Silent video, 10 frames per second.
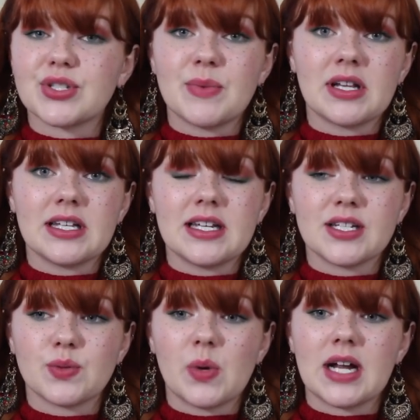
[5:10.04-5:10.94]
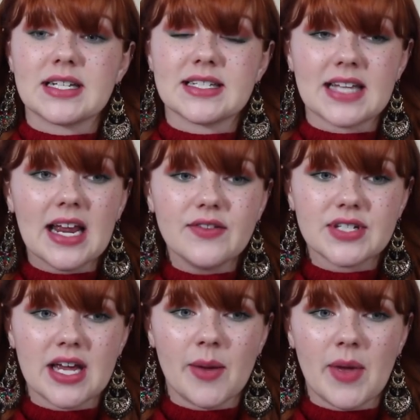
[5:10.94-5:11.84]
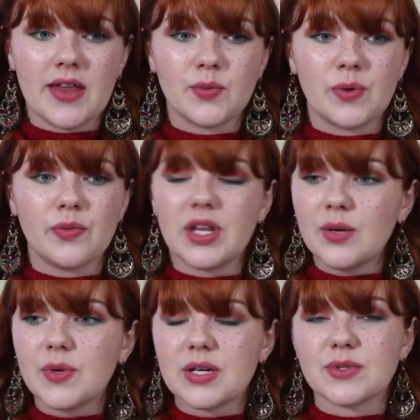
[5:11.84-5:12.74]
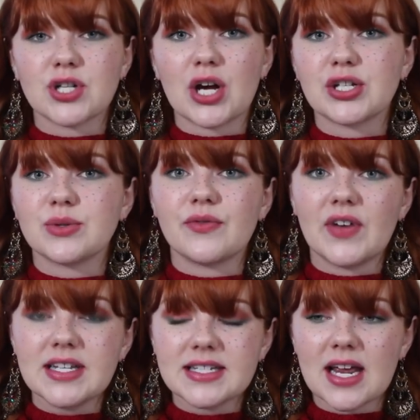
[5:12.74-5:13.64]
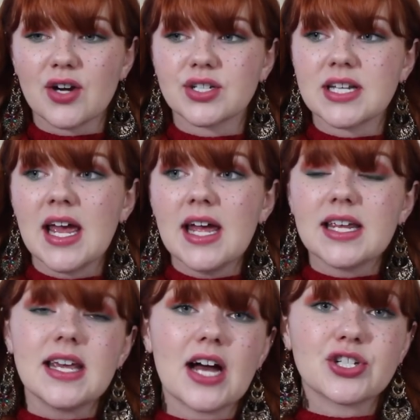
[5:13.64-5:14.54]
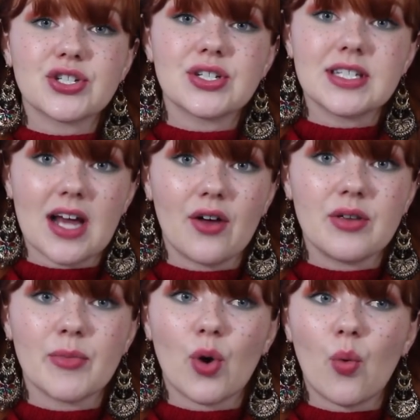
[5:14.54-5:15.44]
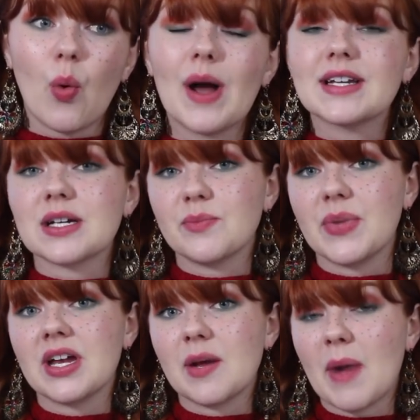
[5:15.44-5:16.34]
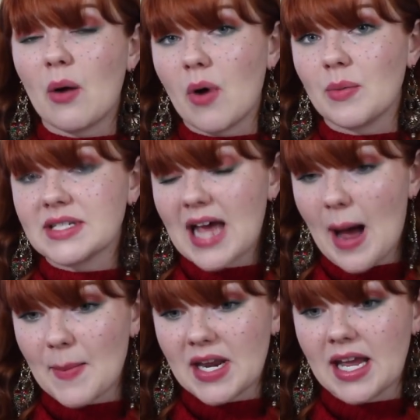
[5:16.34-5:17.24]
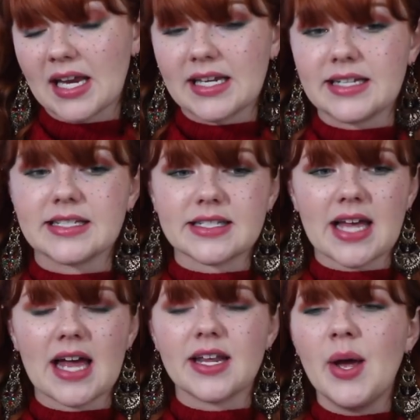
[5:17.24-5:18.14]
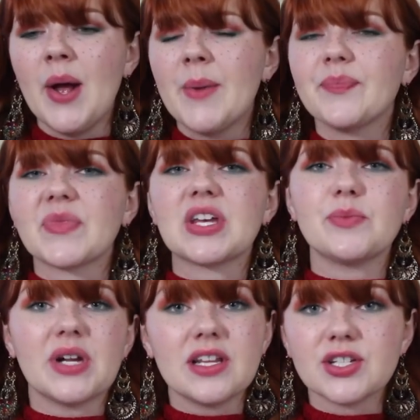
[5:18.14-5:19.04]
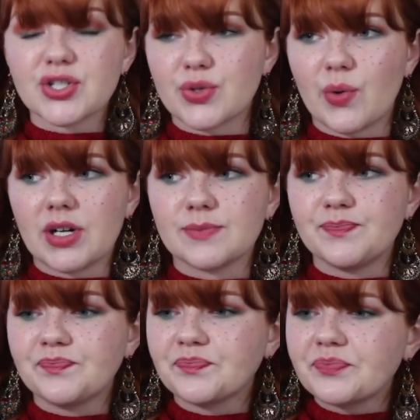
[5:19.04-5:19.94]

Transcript: ultimately is what saved him. And then when he was talking to investigators, he actually could tell them quite a bit about what was happening. And he had said he had been in the store